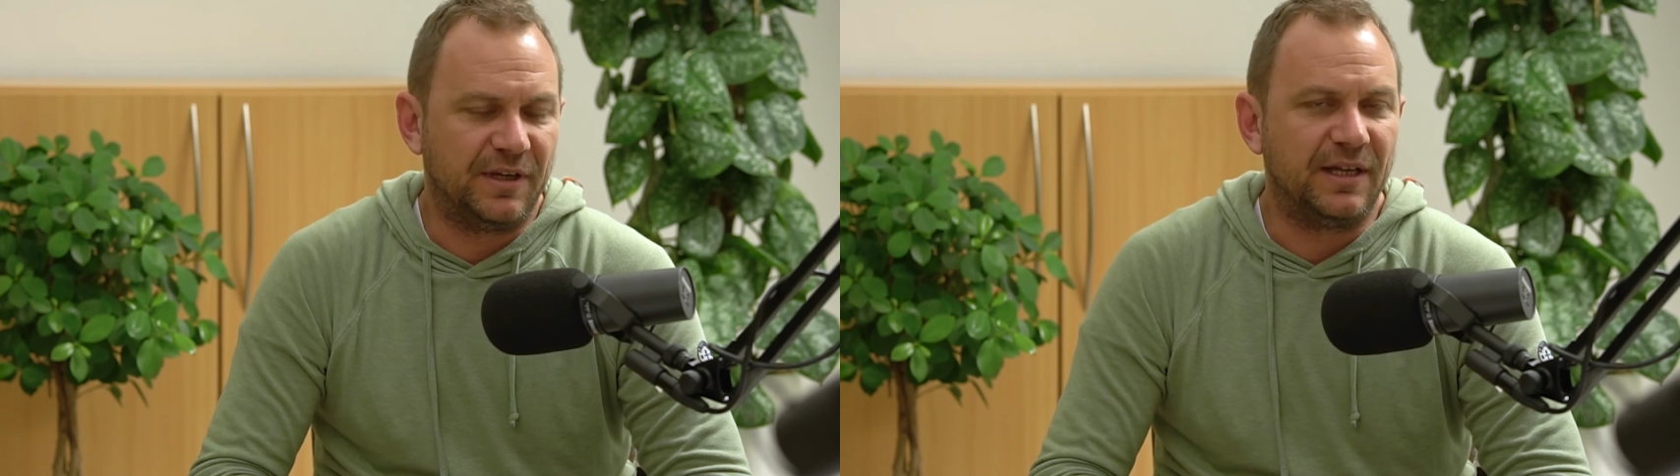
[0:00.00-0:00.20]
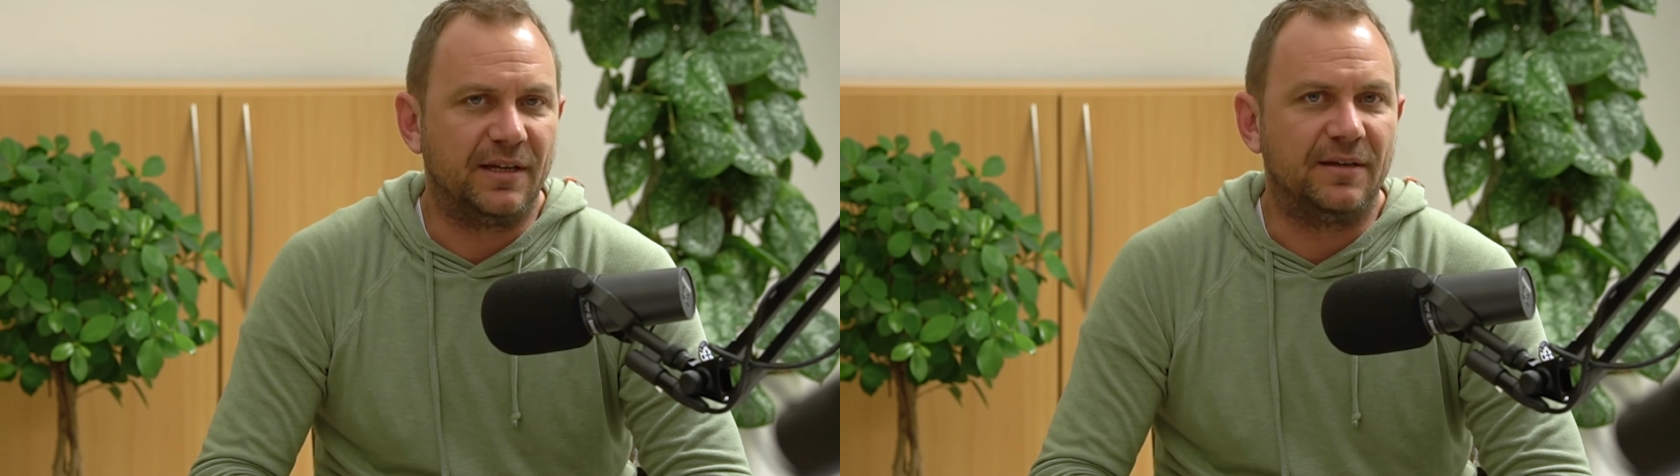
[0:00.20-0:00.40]

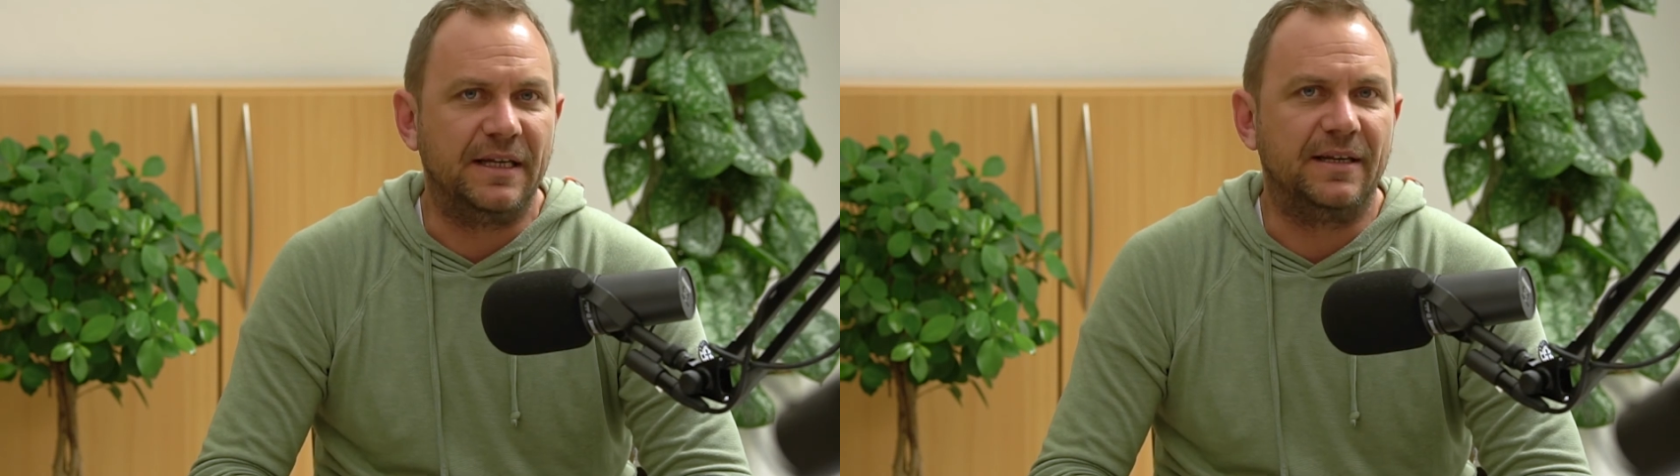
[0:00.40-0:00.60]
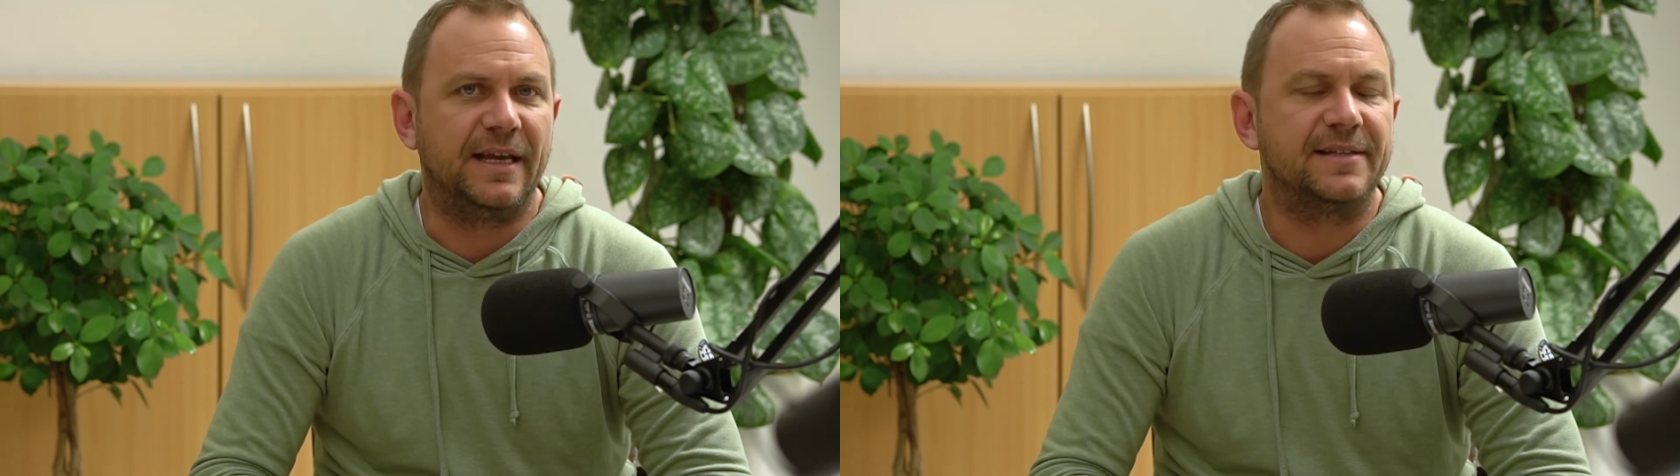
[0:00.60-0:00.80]
we
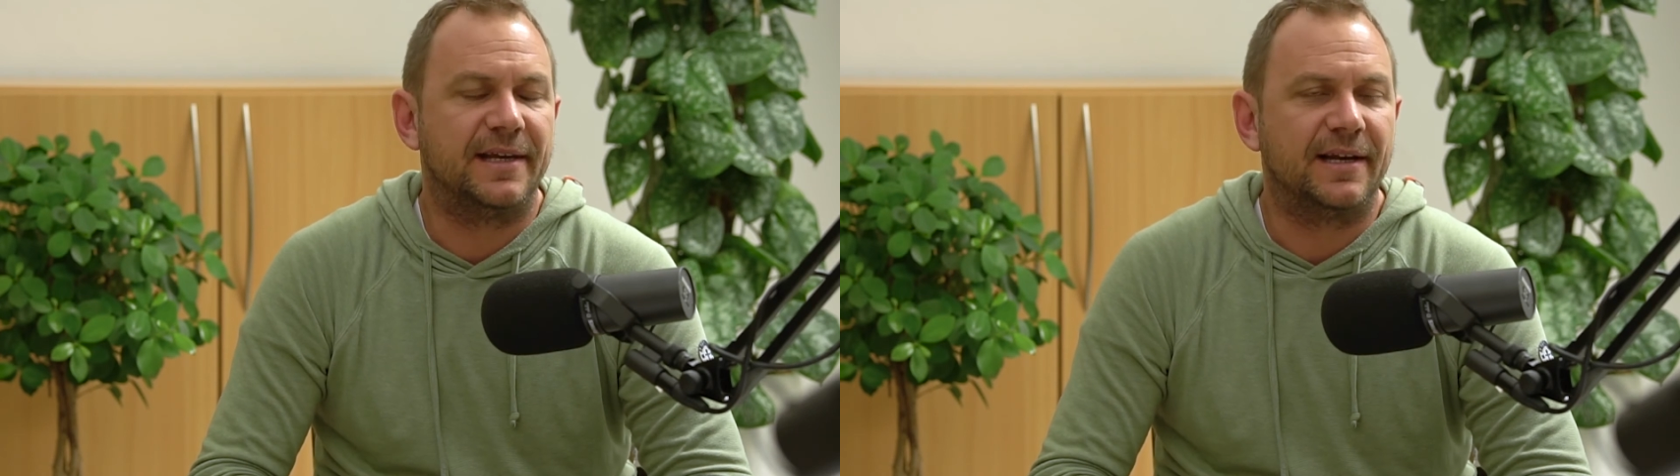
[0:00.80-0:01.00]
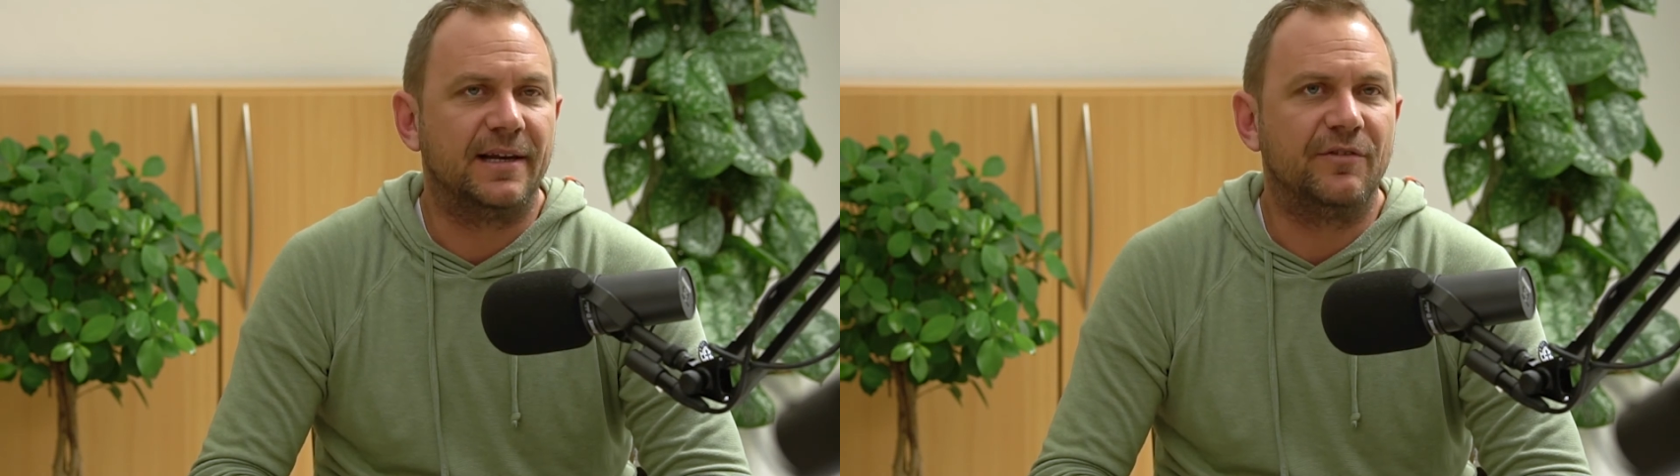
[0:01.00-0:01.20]
need
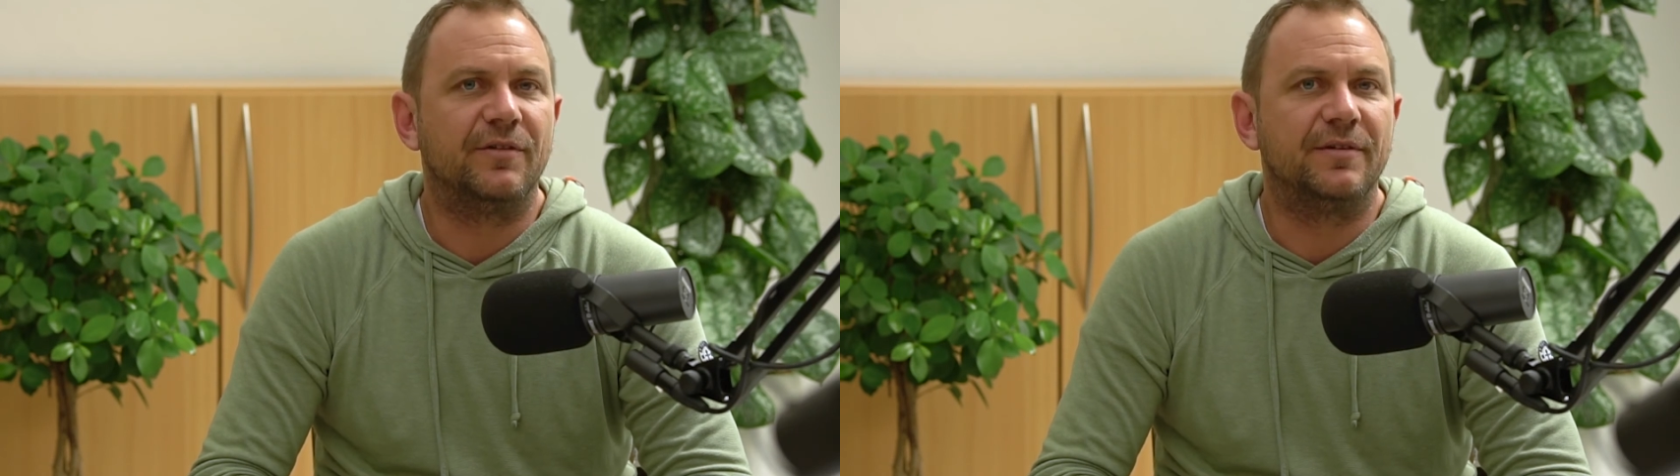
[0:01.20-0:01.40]
exactly